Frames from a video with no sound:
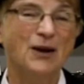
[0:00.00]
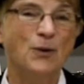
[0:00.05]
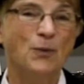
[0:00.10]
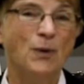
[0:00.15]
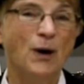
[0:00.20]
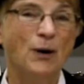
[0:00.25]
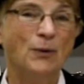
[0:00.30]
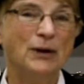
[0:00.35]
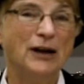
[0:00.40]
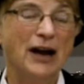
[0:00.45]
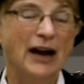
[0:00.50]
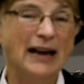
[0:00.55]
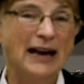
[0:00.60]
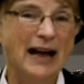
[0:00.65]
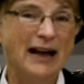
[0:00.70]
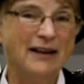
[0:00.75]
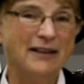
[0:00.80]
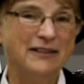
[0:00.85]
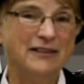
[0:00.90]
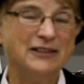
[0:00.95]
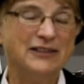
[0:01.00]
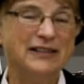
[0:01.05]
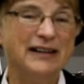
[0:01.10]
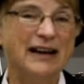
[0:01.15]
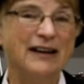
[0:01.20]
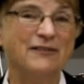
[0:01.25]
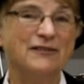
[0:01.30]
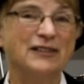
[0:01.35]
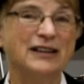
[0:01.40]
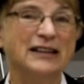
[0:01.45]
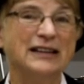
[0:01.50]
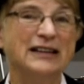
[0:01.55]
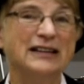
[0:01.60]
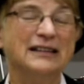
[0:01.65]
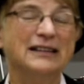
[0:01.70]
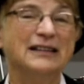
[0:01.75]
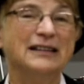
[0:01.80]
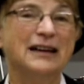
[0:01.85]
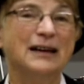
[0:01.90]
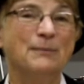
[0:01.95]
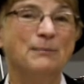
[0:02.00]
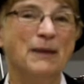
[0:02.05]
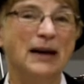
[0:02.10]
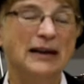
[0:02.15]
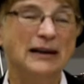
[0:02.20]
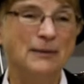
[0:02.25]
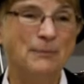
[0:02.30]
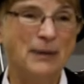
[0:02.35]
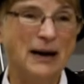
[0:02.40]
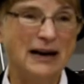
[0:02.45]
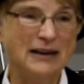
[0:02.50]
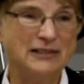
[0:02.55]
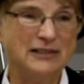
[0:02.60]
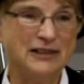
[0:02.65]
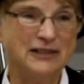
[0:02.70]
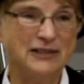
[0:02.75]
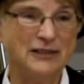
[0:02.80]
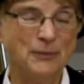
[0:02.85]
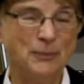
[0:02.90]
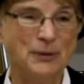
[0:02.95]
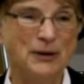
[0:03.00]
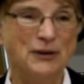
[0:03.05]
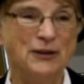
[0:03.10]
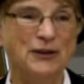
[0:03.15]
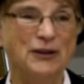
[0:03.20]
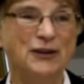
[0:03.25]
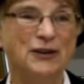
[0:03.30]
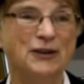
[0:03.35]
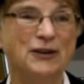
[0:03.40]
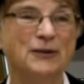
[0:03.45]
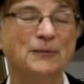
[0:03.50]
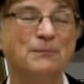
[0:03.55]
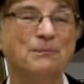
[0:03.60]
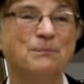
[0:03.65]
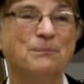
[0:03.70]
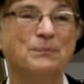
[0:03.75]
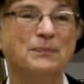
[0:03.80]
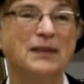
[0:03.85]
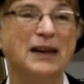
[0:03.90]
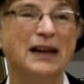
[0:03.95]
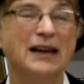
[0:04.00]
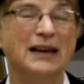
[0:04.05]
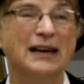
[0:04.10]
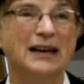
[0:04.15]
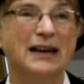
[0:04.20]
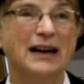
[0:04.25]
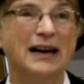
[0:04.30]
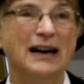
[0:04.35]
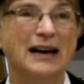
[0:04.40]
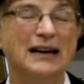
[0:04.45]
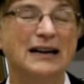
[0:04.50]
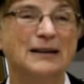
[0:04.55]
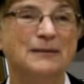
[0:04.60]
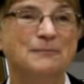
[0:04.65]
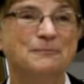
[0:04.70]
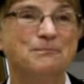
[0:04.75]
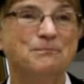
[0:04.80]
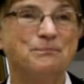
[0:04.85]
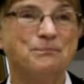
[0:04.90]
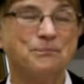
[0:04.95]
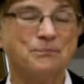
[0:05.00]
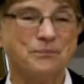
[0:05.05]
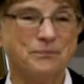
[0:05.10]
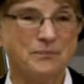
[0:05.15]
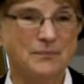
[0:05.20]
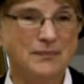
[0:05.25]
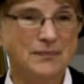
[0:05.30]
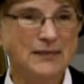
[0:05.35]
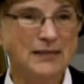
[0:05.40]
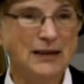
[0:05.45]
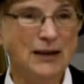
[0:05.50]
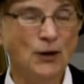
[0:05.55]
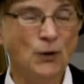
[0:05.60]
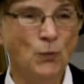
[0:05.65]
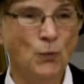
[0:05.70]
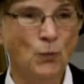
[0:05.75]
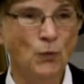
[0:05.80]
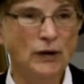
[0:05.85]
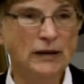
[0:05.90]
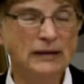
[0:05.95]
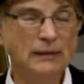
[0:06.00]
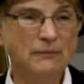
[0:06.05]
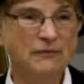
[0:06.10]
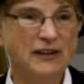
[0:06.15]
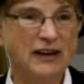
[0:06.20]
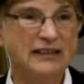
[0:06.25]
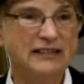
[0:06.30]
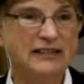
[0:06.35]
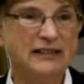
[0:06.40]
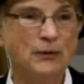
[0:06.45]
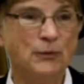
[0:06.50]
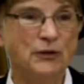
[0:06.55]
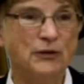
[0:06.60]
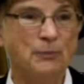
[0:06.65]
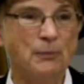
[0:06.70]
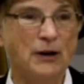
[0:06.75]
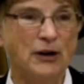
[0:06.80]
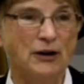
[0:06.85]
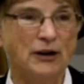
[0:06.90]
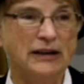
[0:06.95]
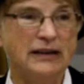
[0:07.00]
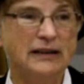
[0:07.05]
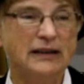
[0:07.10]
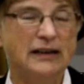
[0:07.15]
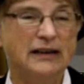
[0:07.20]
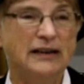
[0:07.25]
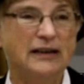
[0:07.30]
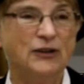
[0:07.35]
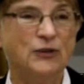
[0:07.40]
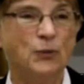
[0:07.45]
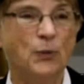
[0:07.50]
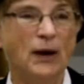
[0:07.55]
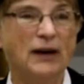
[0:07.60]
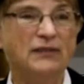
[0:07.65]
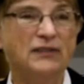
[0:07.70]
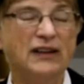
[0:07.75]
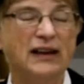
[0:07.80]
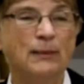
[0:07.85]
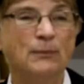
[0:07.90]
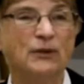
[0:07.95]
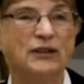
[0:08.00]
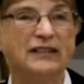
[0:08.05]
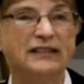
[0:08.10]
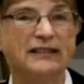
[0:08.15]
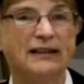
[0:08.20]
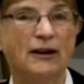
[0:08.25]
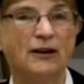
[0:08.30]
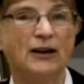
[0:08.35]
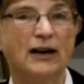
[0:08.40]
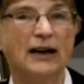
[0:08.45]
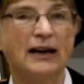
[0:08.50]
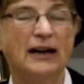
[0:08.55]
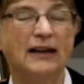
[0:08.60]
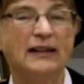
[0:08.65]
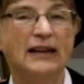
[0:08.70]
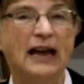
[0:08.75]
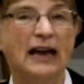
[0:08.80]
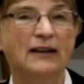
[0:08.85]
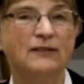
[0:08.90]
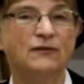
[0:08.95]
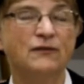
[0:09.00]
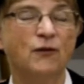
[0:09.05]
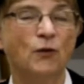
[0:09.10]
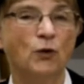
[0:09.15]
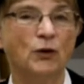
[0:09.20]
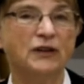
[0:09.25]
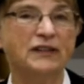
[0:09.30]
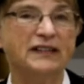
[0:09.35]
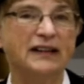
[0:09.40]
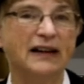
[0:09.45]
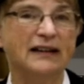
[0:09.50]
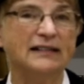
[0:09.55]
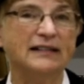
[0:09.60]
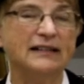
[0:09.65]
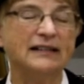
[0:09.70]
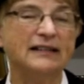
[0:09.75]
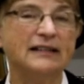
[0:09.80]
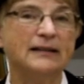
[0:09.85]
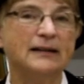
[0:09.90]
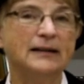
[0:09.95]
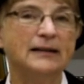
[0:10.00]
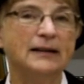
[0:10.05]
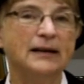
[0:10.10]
Well, we got out of there safely, made it back to Superior, um, William Vestey was married. His wife's name was Sarah, and they had four sons.